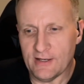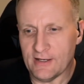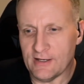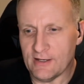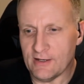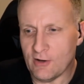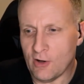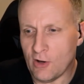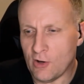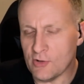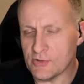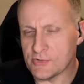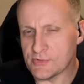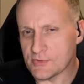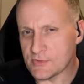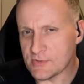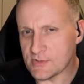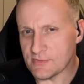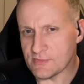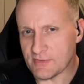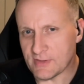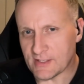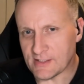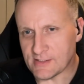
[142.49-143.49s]
all
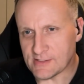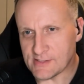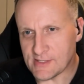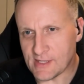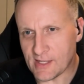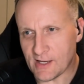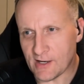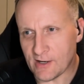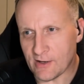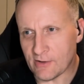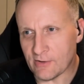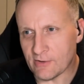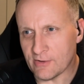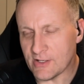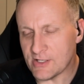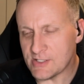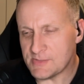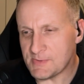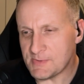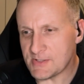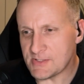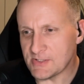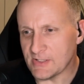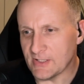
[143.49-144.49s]
sorts of things there,
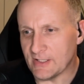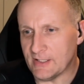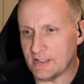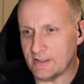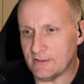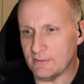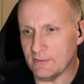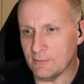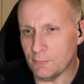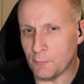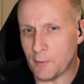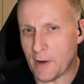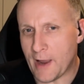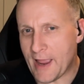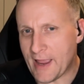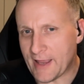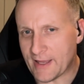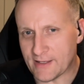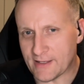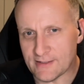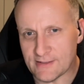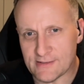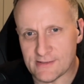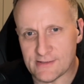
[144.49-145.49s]
especially
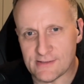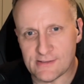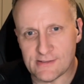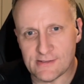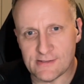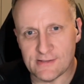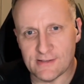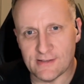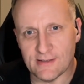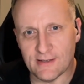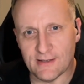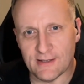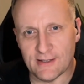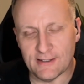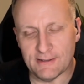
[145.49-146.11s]
wagons,